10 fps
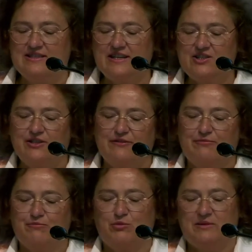from
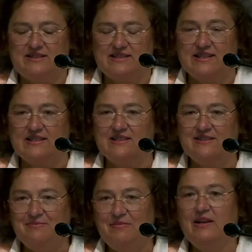
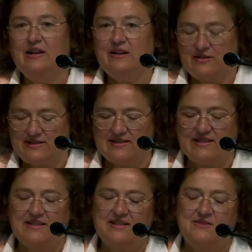1926 to
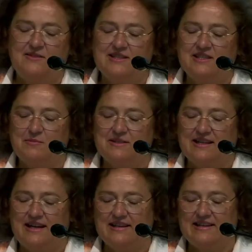
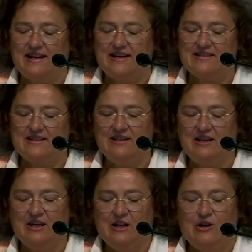1933,
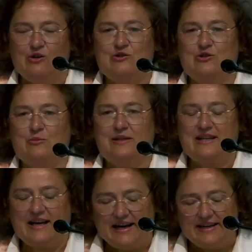and
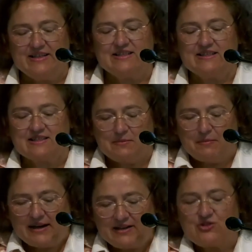thus they did
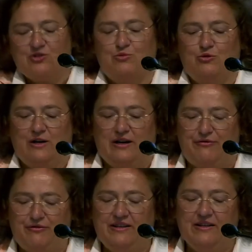not represent a
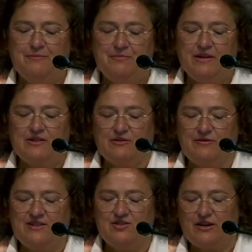systematic
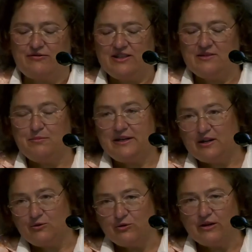monograph on
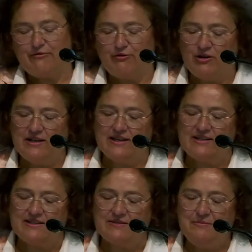scientific
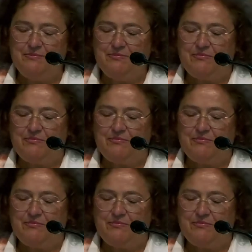pedagogy,